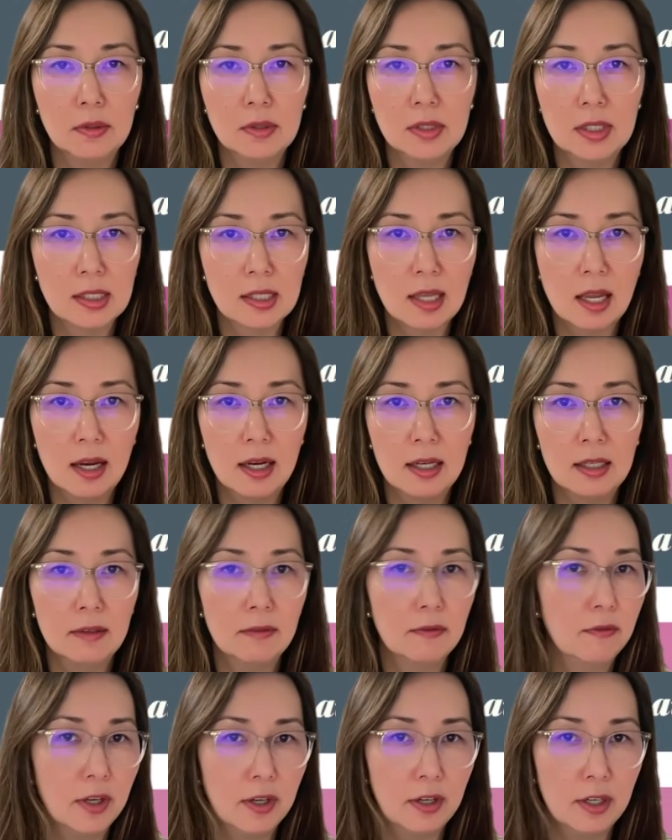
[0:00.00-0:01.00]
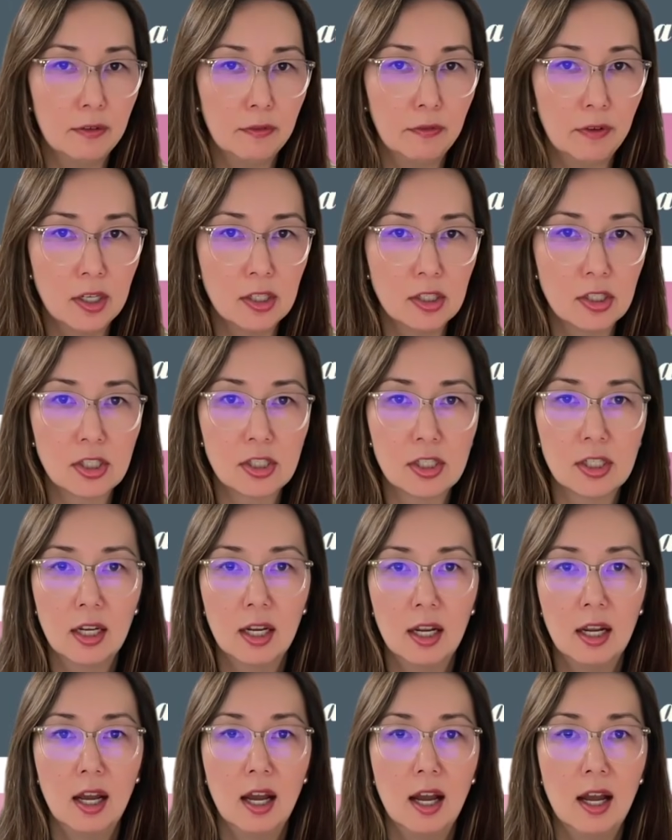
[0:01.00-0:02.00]
design, very French,
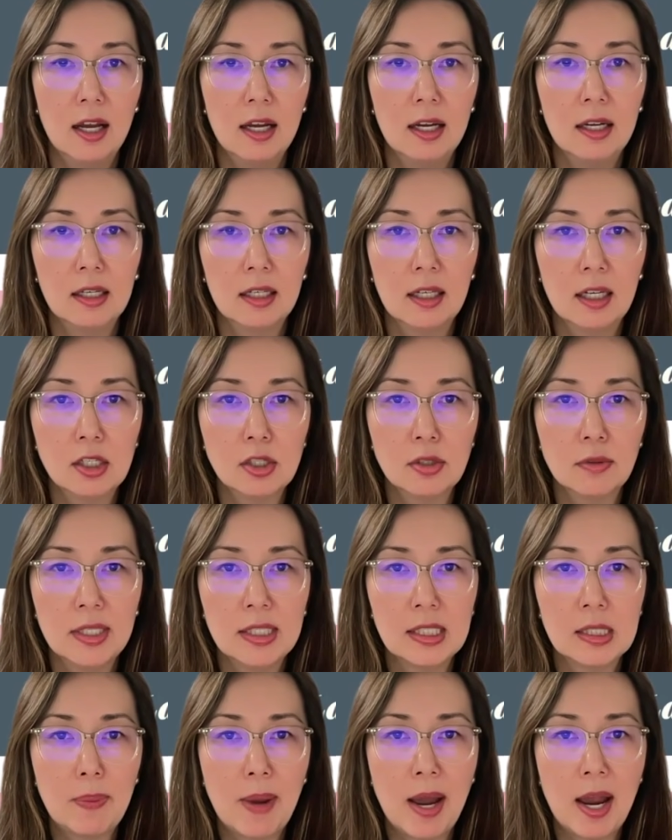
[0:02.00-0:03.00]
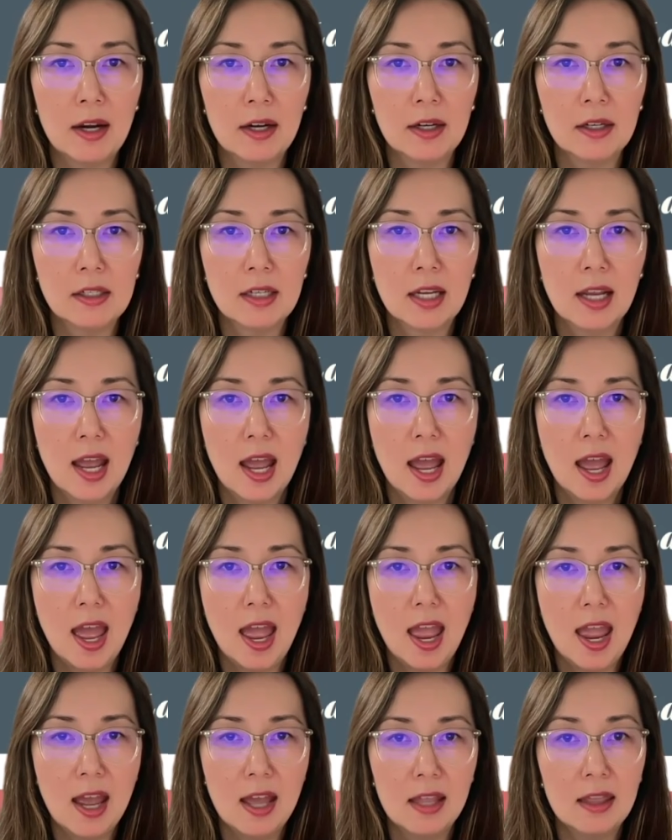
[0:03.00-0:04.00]
country inspired,
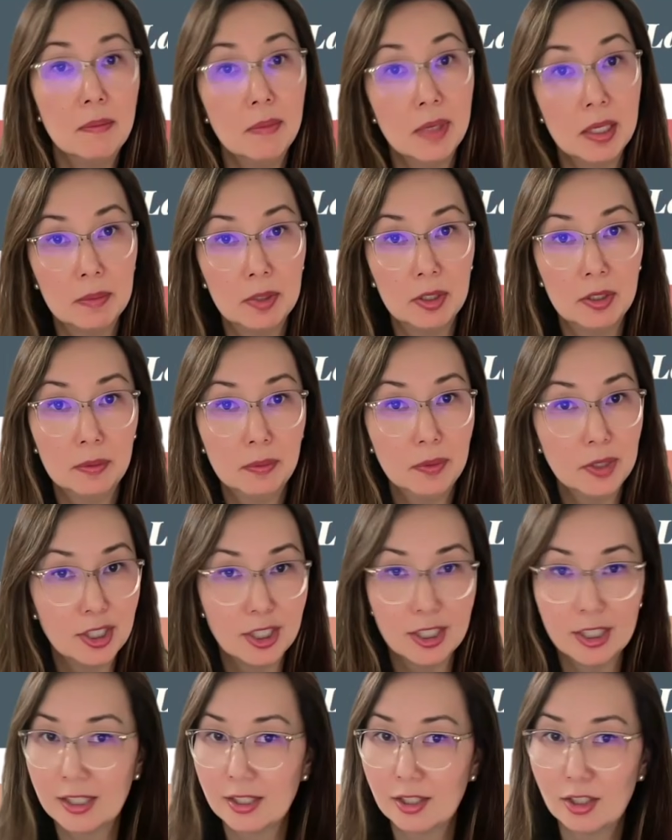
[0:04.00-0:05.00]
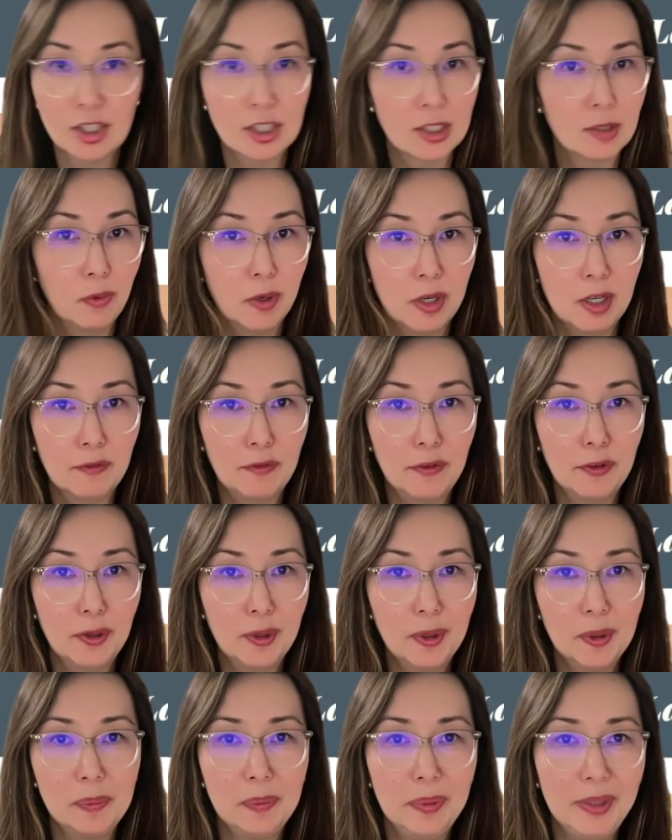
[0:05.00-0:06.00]
and the Minimal, which is just
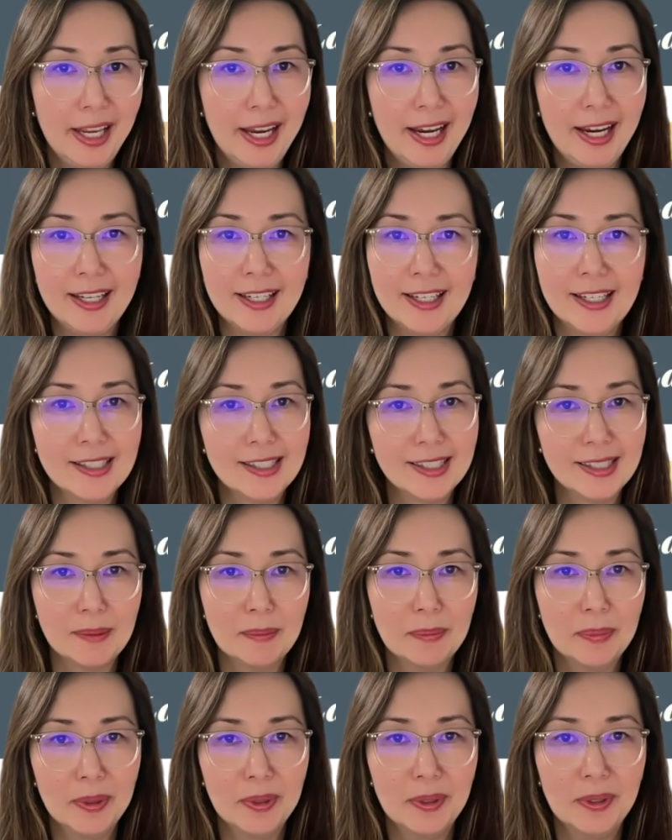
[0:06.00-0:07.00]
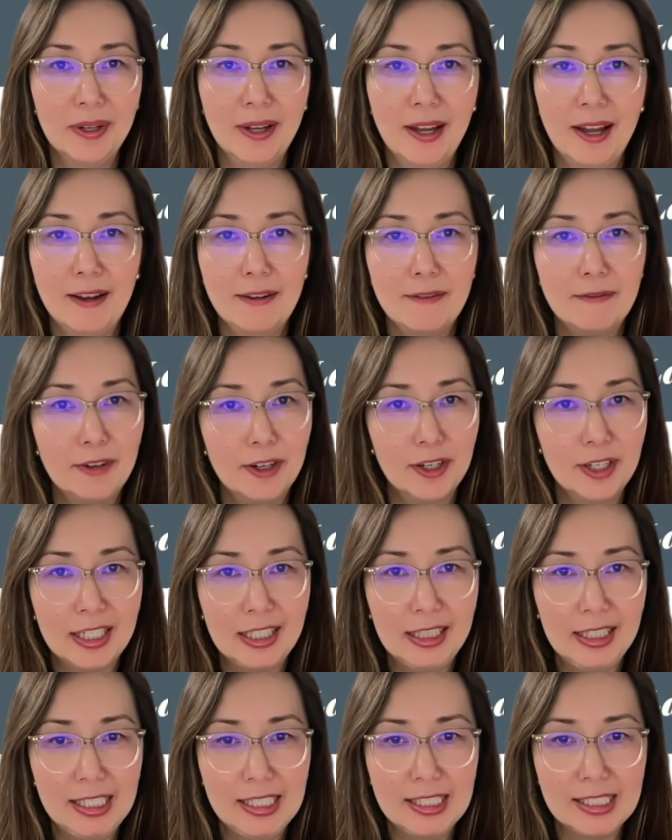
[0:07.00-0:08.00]
wonderful, plain and simple, very
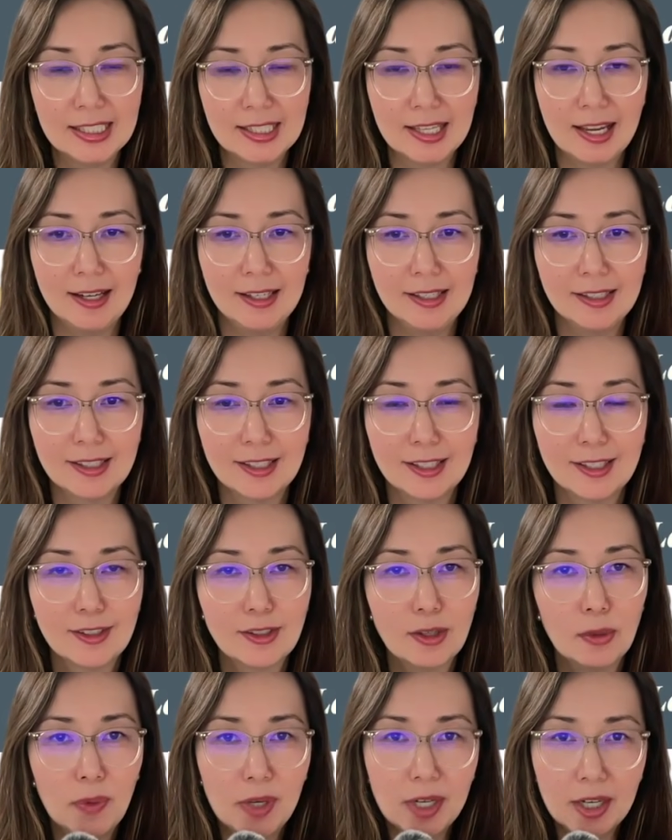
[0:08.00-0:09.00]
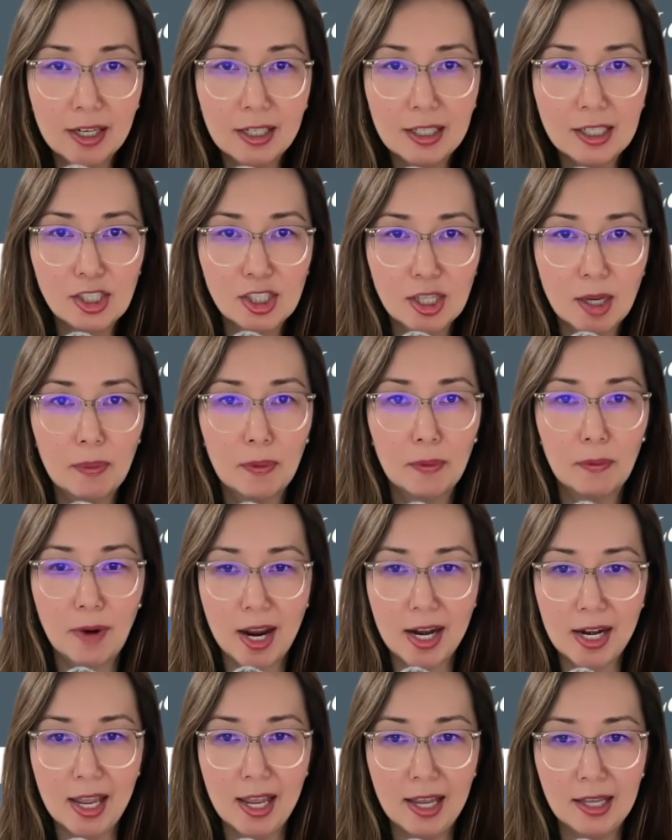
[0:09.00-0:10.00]
clean designs. So we are going to jump
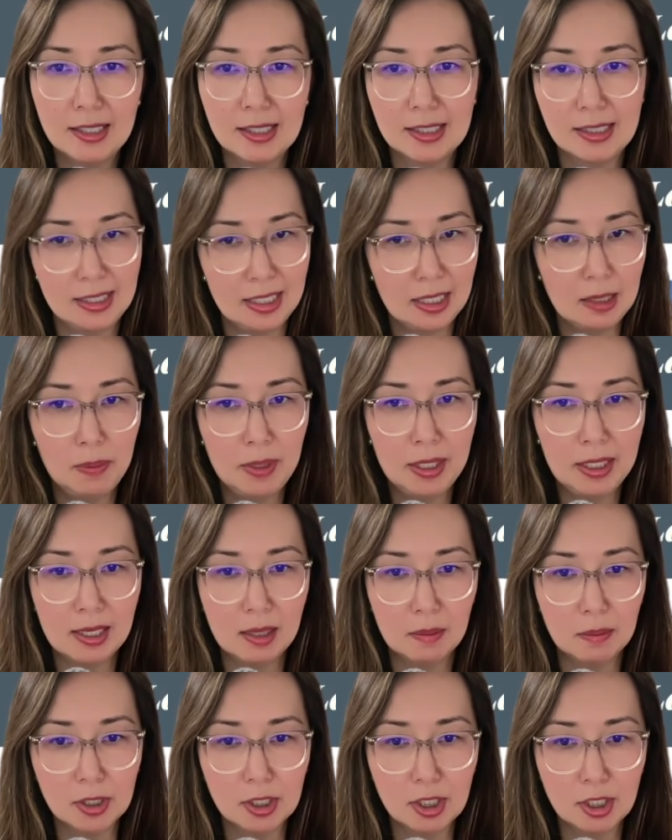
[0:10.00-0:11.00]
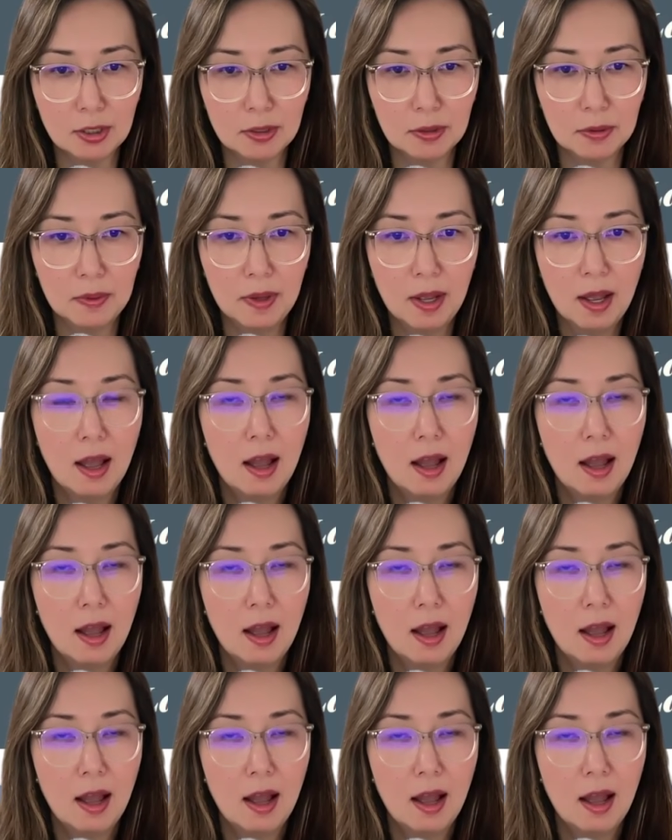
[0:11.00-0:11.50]
right ahead to sneak peek number two.